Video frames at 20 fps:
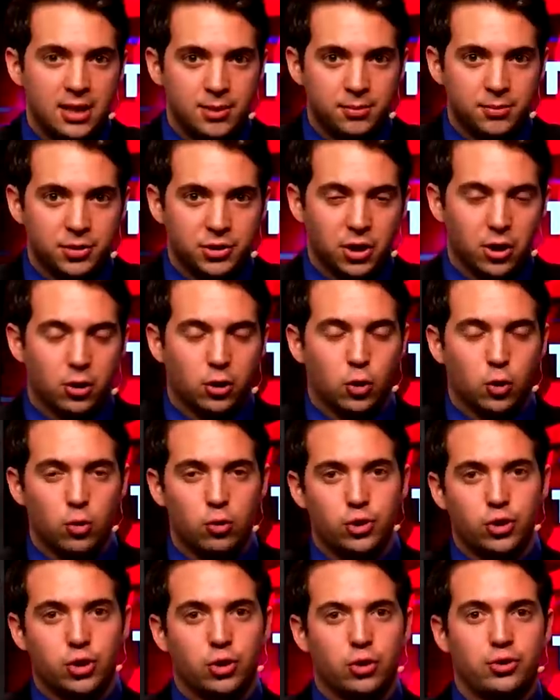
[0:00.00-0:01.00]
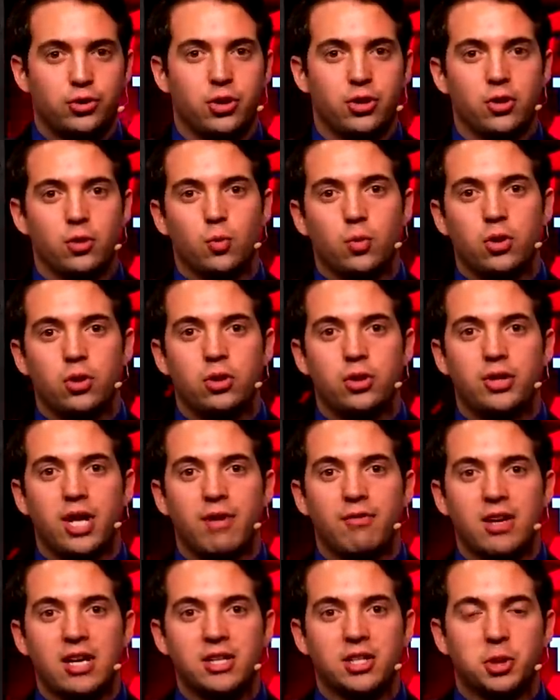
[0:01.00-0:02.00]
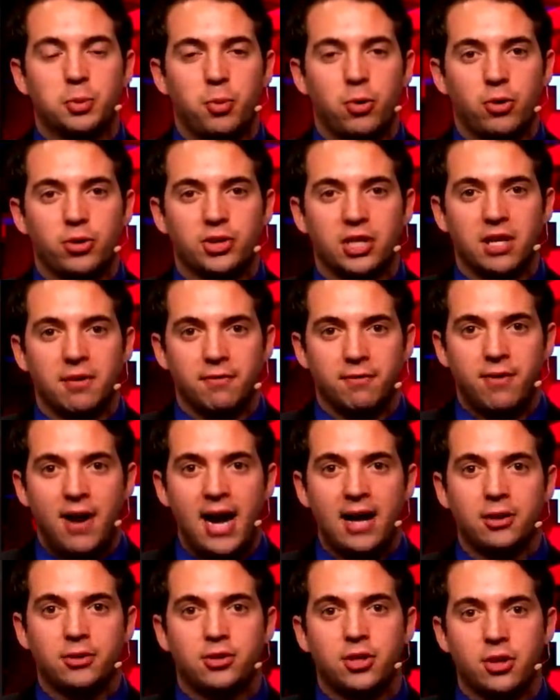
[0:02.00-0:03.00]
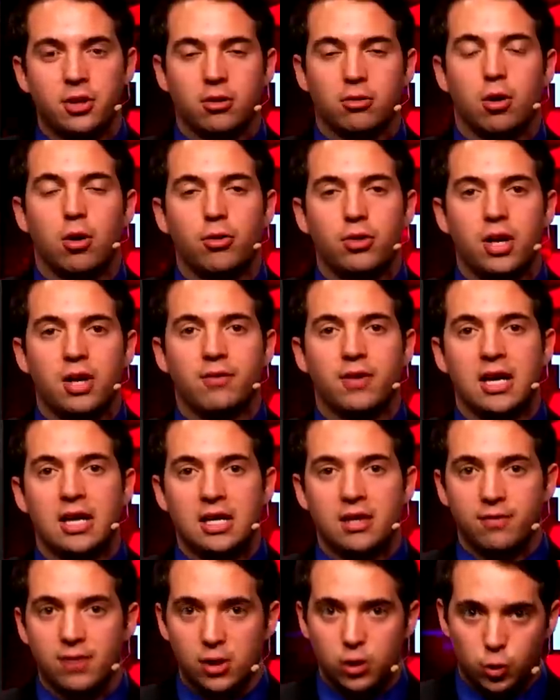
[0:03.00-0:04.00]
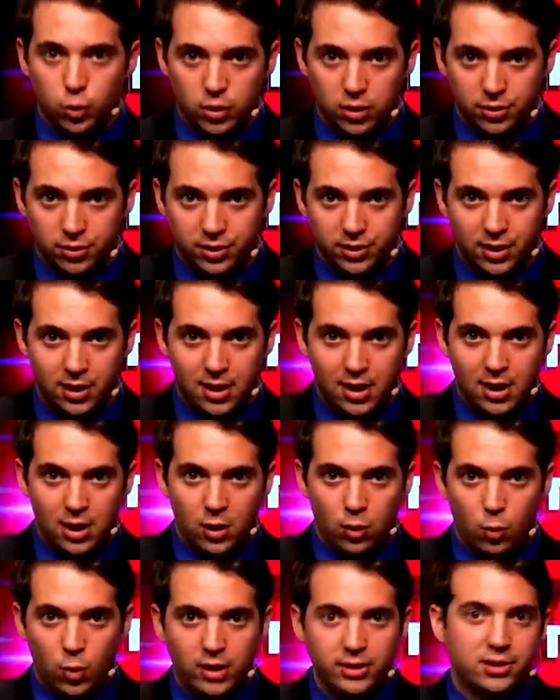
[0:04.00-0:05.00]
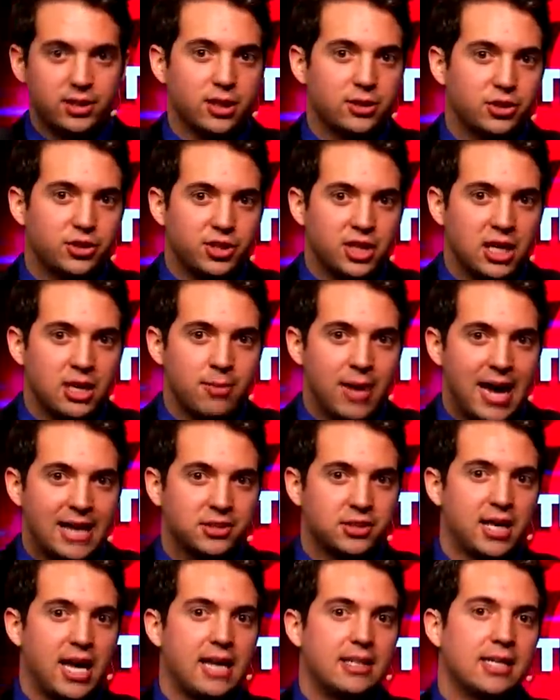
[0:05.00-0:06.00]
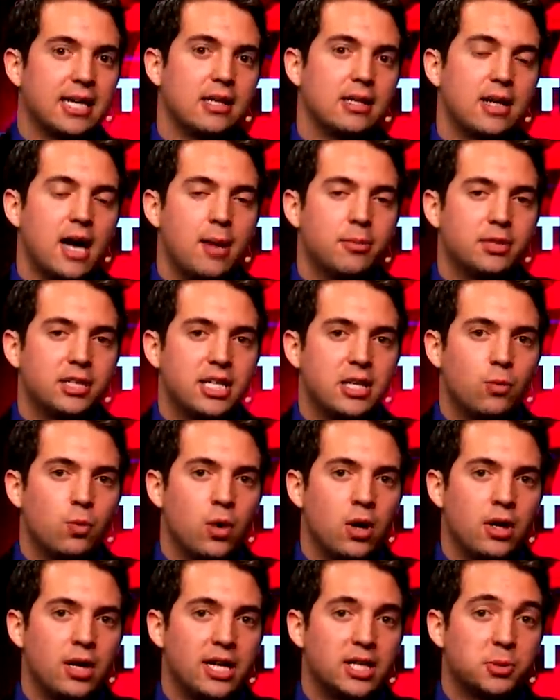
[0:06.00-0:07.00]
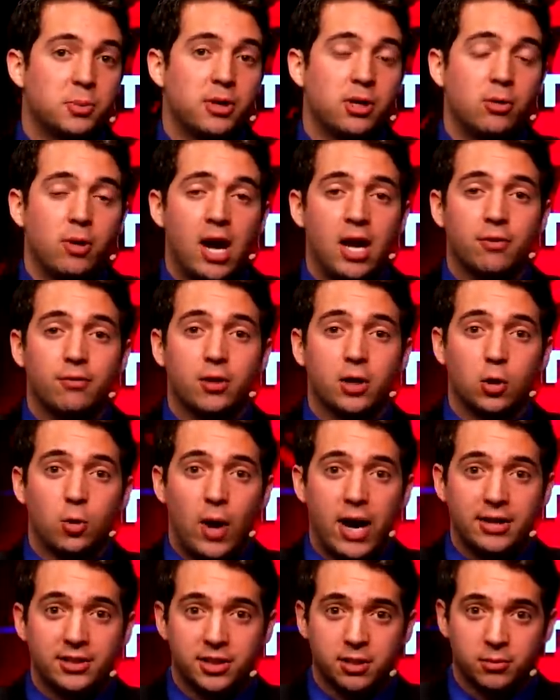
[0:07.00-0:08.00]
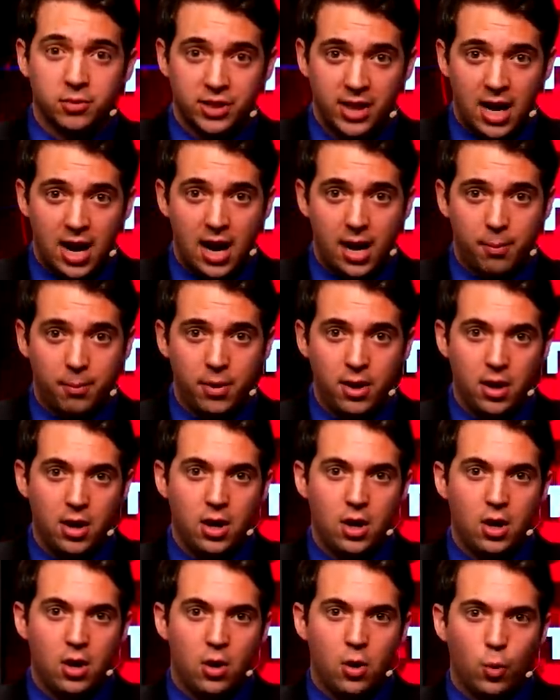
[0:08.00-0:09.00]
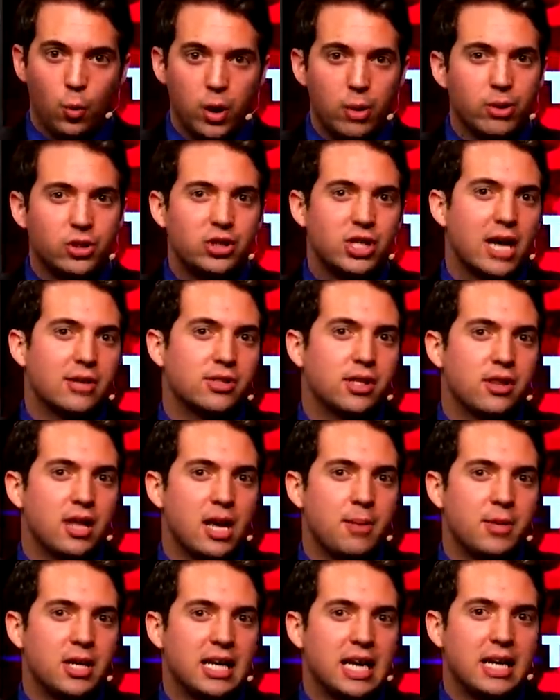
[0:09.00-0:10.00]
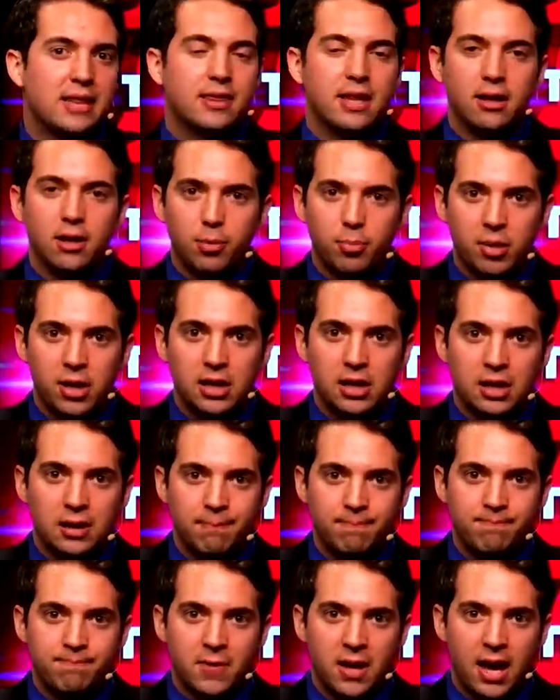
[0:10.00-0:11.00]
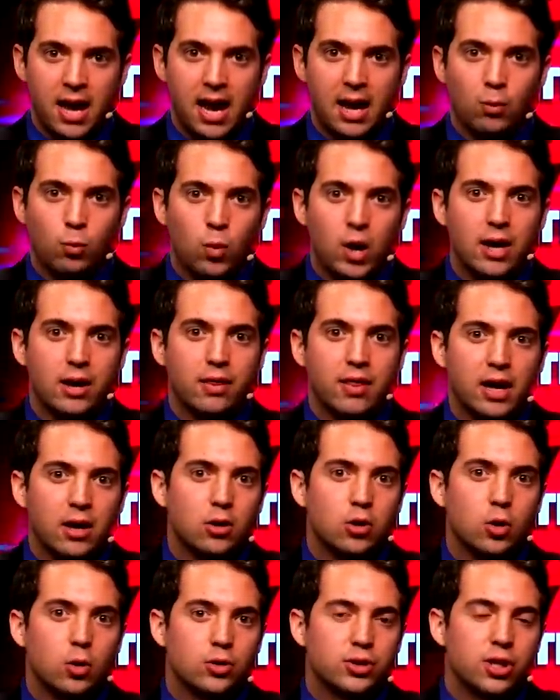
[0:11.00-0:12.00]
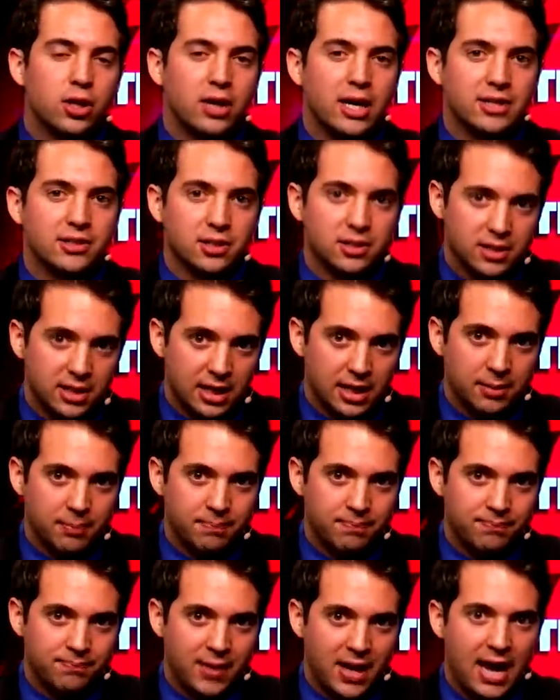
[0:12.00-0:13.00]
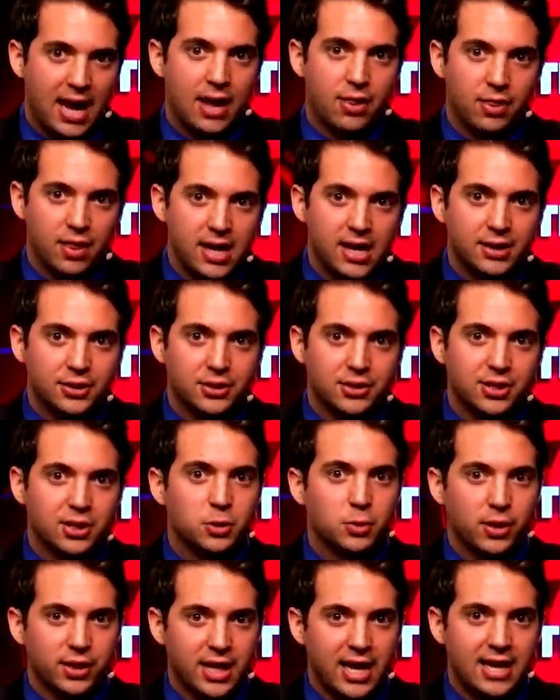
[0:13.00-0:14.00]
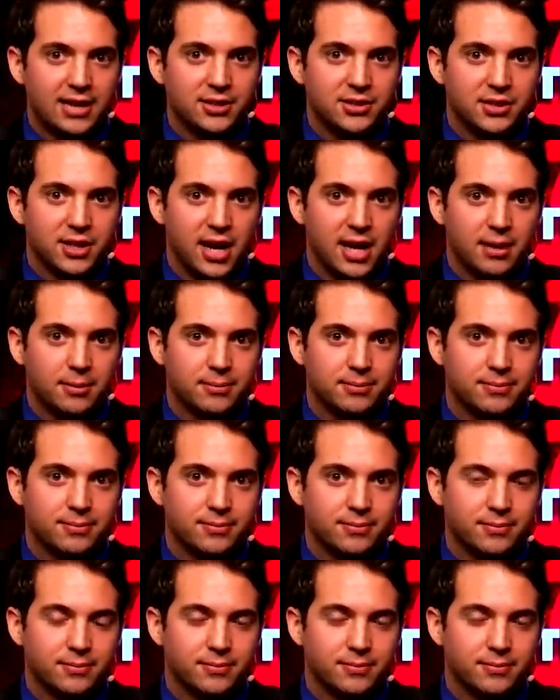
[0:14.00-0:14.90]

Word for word: Teams are crucial to the world of esports and vital to the growth of individuals. One such team, SK Telecom T1, has been around for quite some time. We reached out to them to get their opinion and what their goals are as a team, and this is what they had to say.